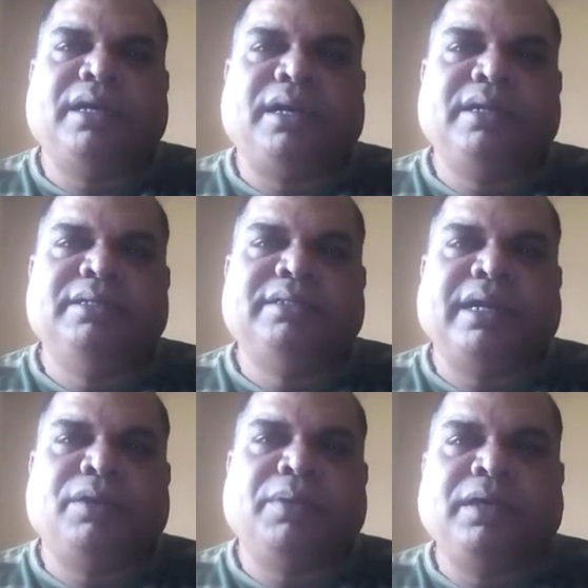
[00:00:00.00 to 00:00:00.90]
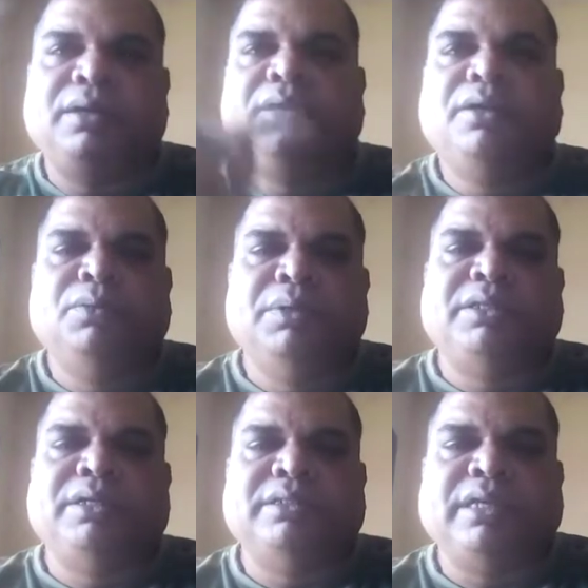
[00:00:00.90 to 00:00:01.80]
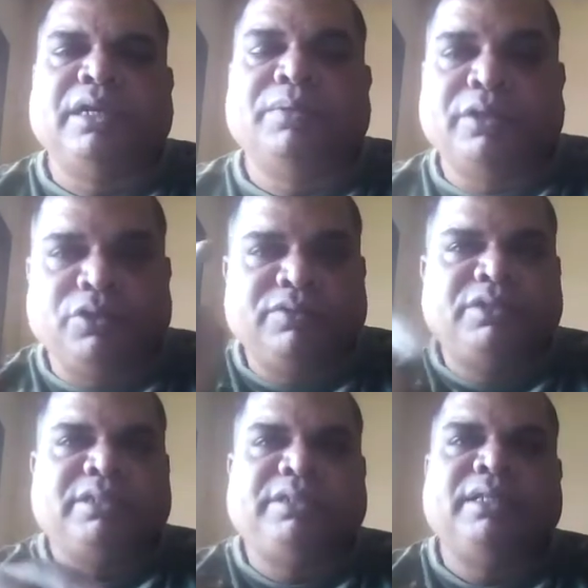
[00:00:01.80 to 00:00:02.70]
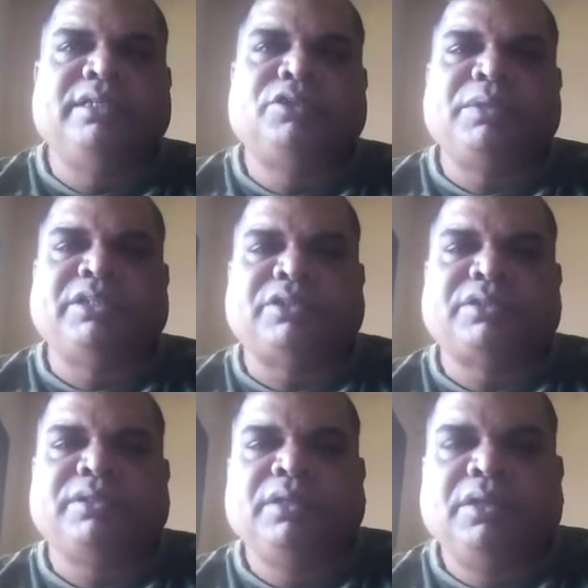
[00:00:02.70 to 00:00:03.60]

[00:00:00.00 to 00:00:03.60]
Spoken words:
undesired one with a desired one. You've just done the swish.